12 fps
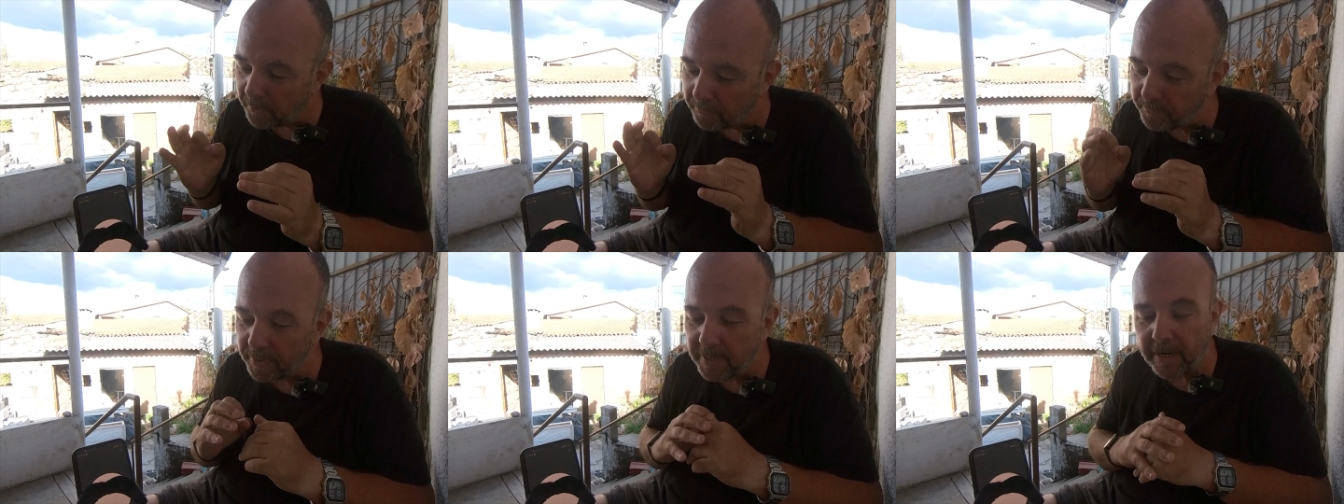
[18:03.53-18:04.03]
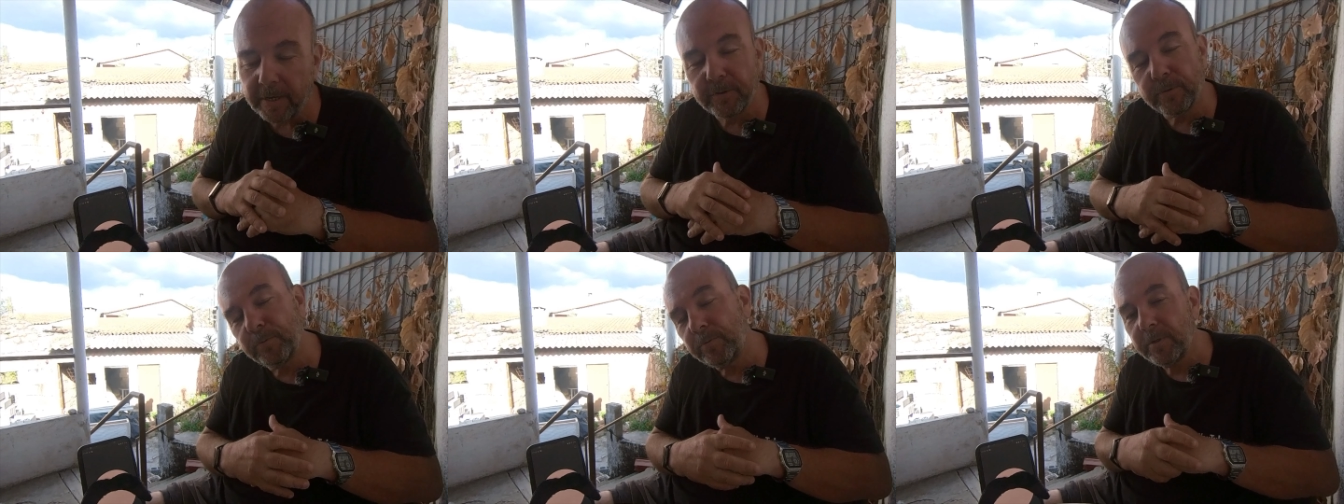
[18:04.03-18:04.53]

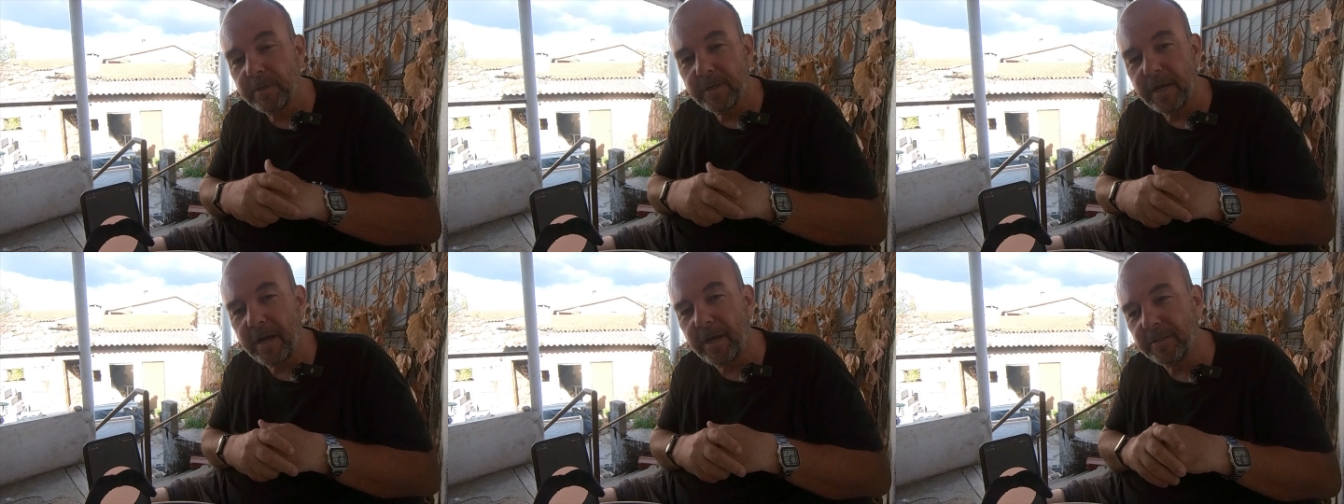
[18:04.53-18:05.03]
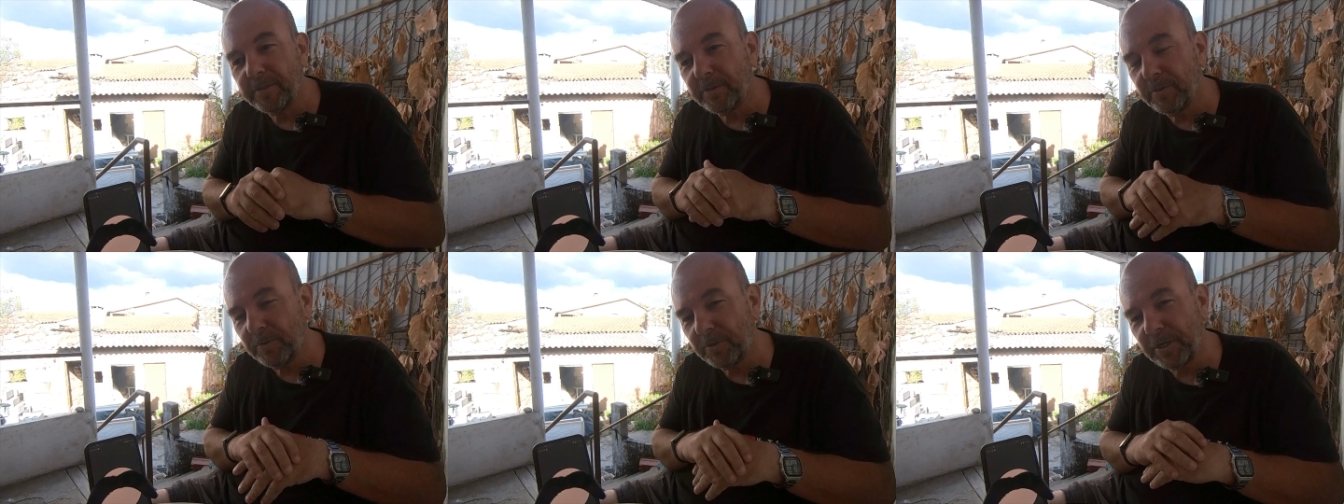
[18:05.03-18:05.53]
obrigado uh,
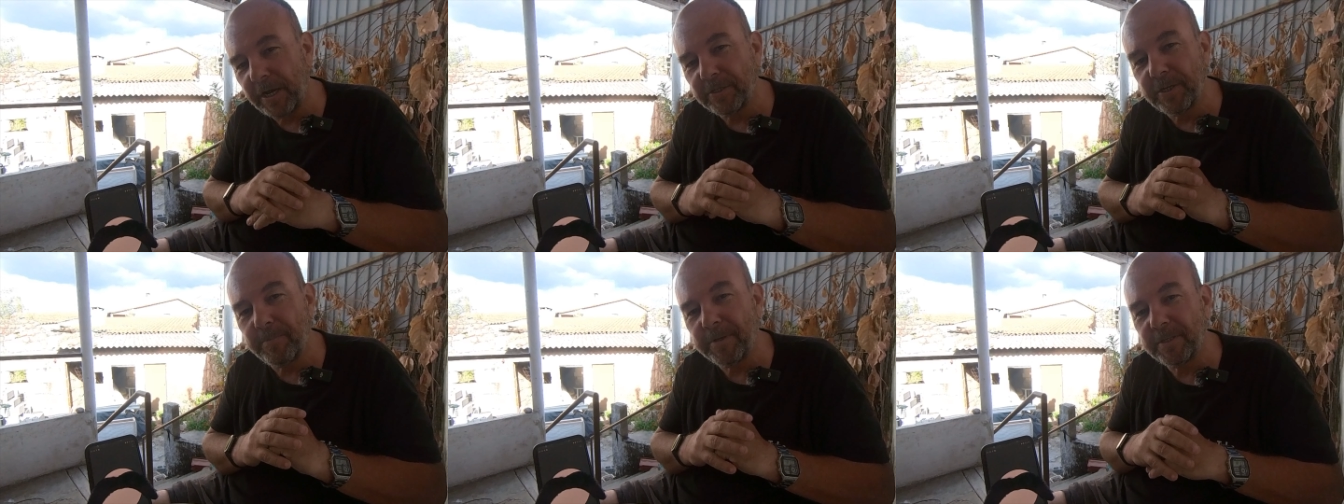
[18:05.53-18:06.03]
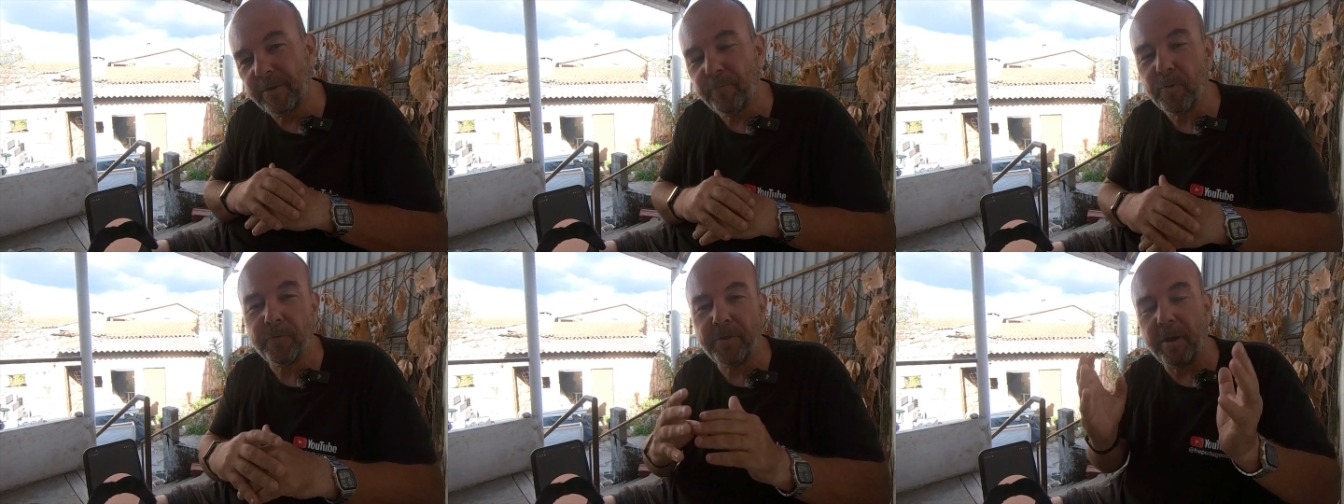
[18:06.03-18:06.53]
to
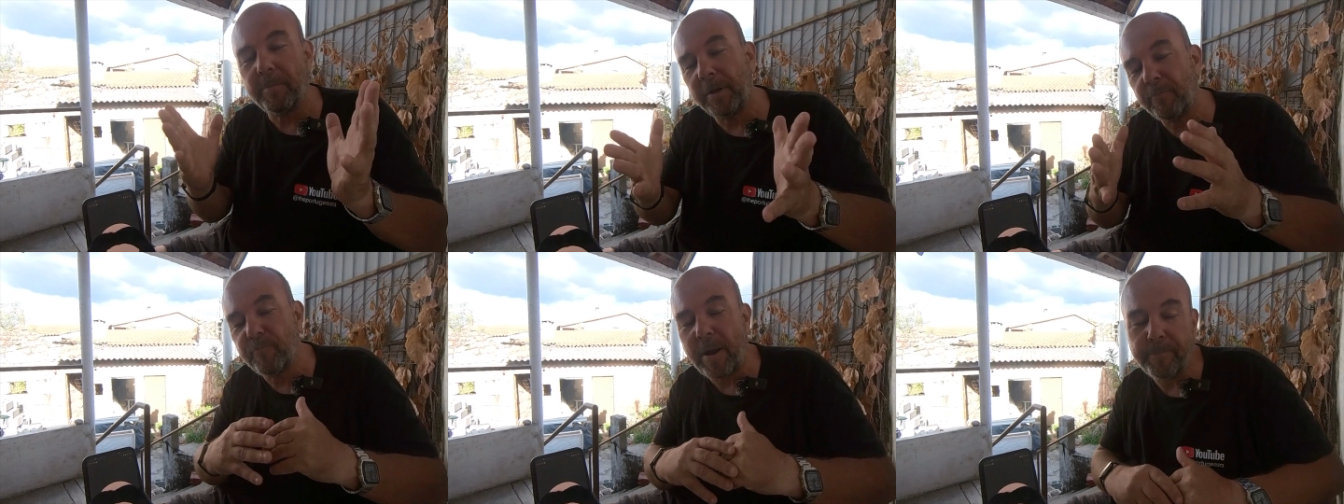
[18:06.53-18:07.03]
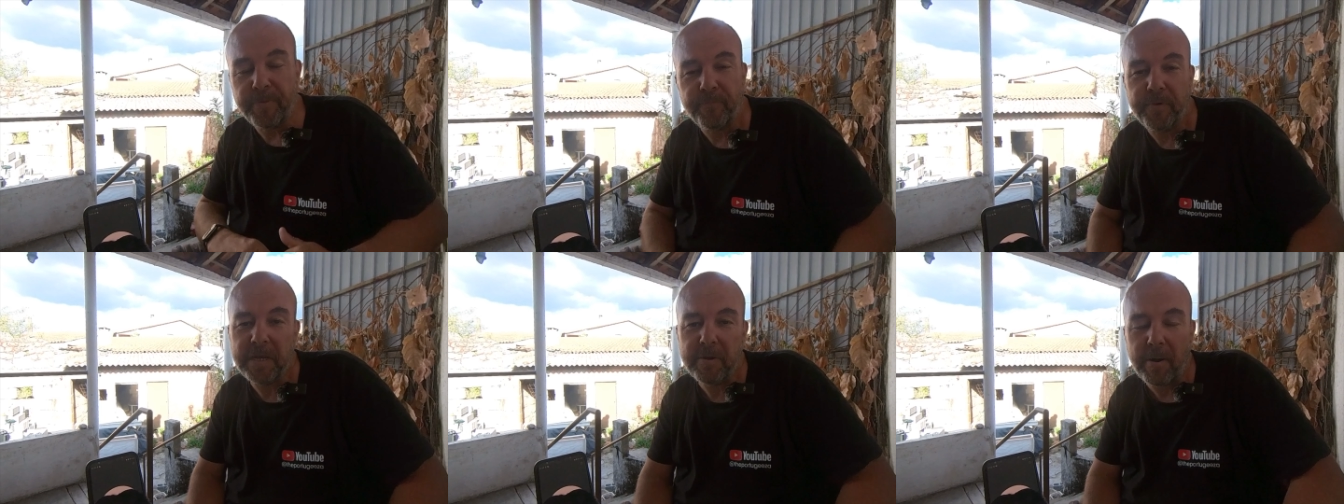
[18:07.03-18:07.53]
ChatGPT4. I think I've got to wrap
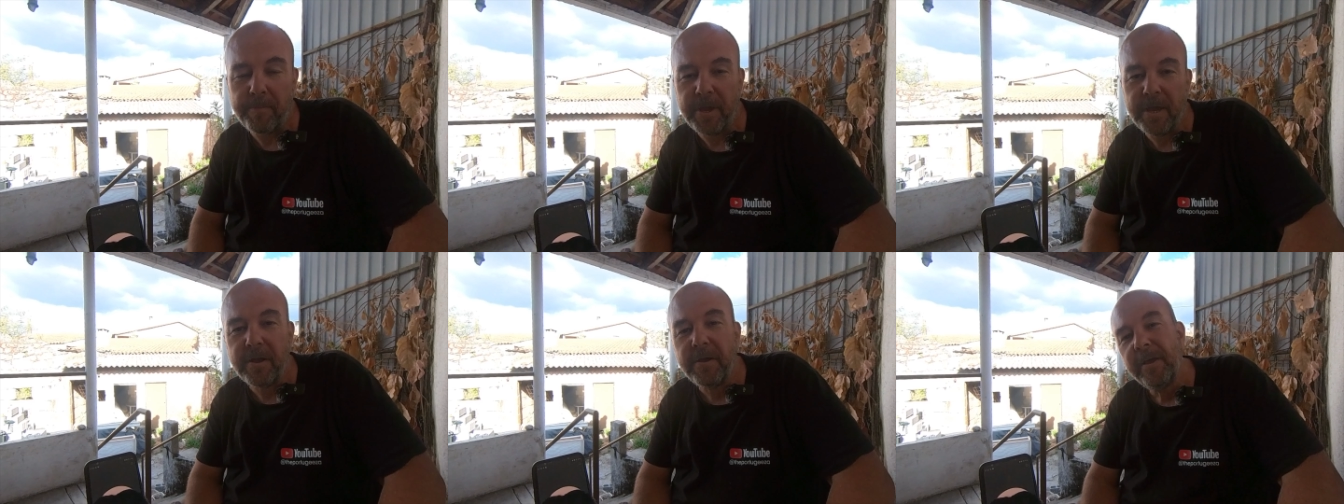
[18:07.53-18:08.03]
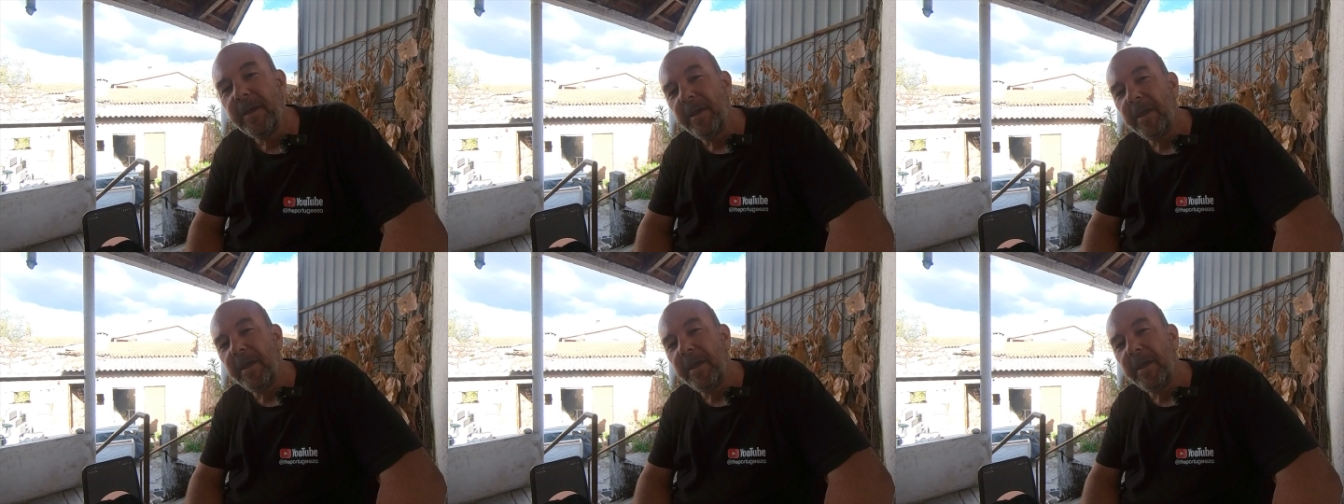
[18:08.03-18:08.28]
the video up here.